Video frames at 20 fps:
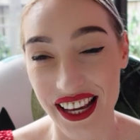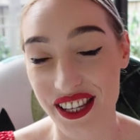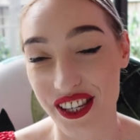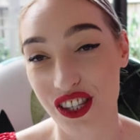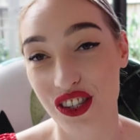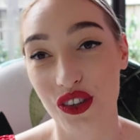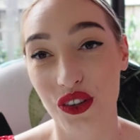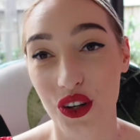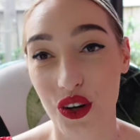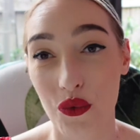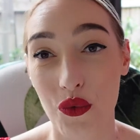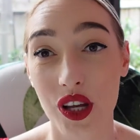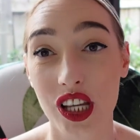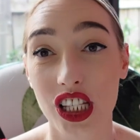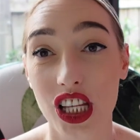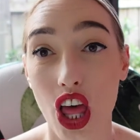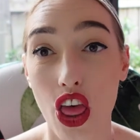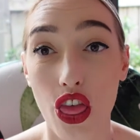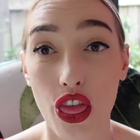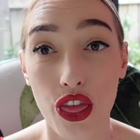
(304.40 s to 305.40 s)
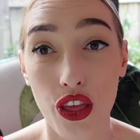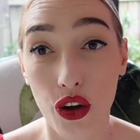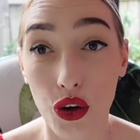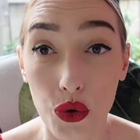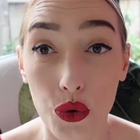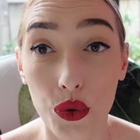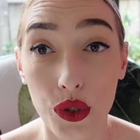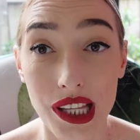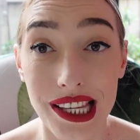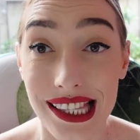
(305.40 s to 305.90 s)
I just thought it was the
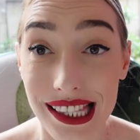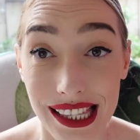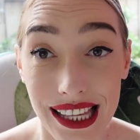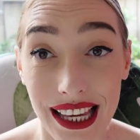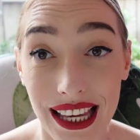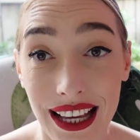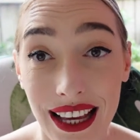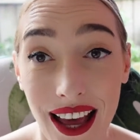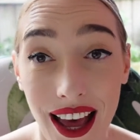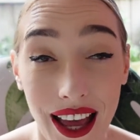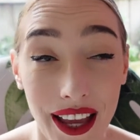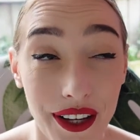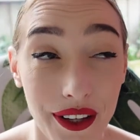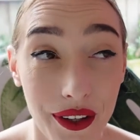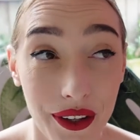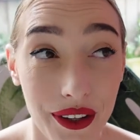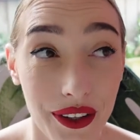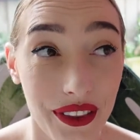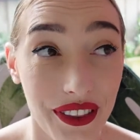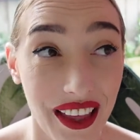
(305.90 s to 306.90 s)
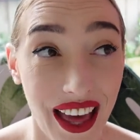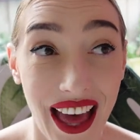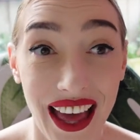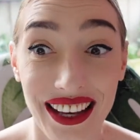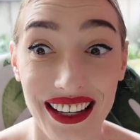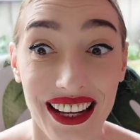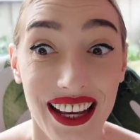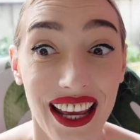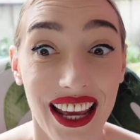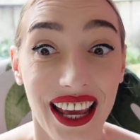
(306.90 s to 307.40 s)
coolest thing. I know
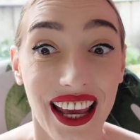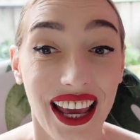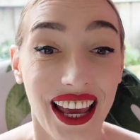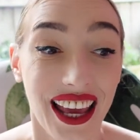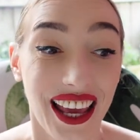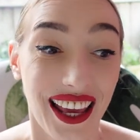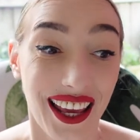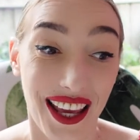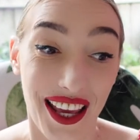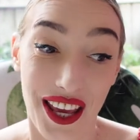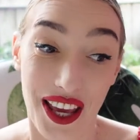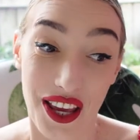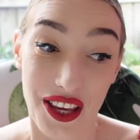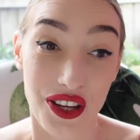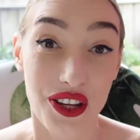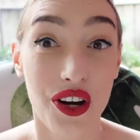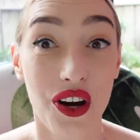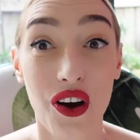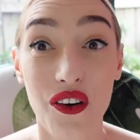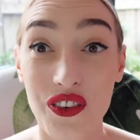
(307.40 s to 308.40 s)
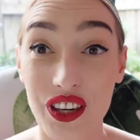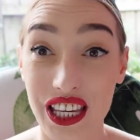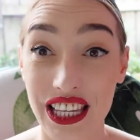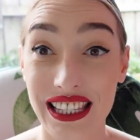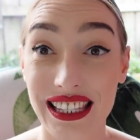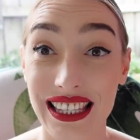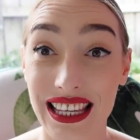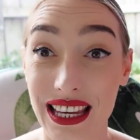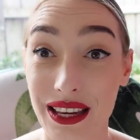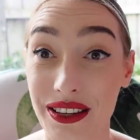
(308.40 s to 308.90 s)
that you know,
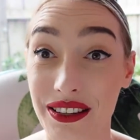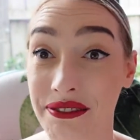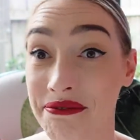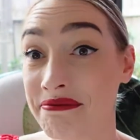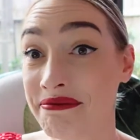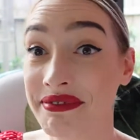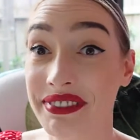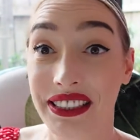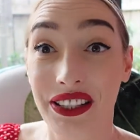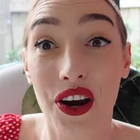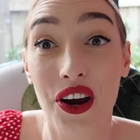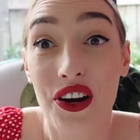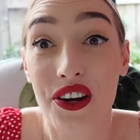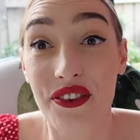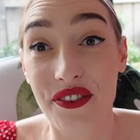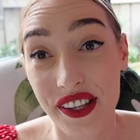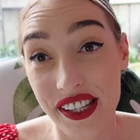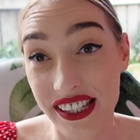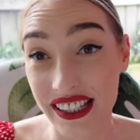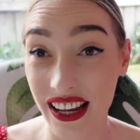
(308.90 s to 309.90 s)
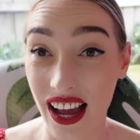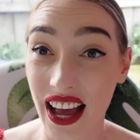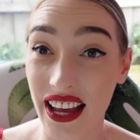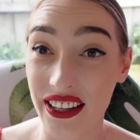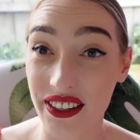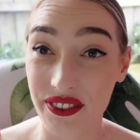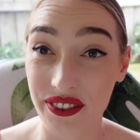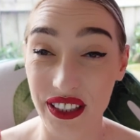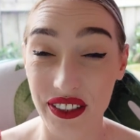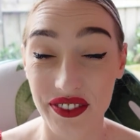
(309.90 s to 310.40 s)
obviously COVID's
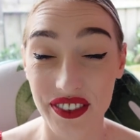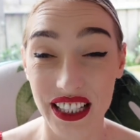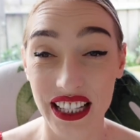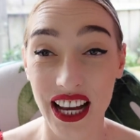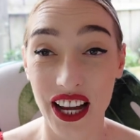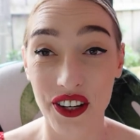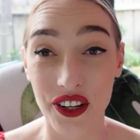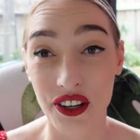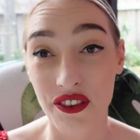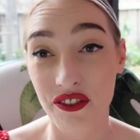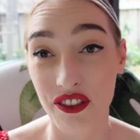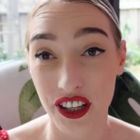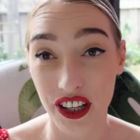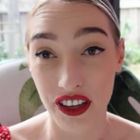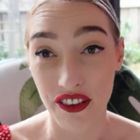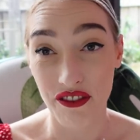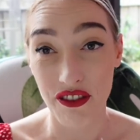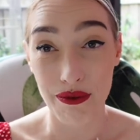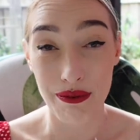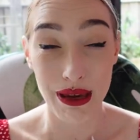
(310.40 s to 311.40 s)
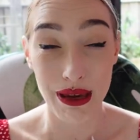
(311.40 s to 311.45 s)
kind of lifting. I know for, for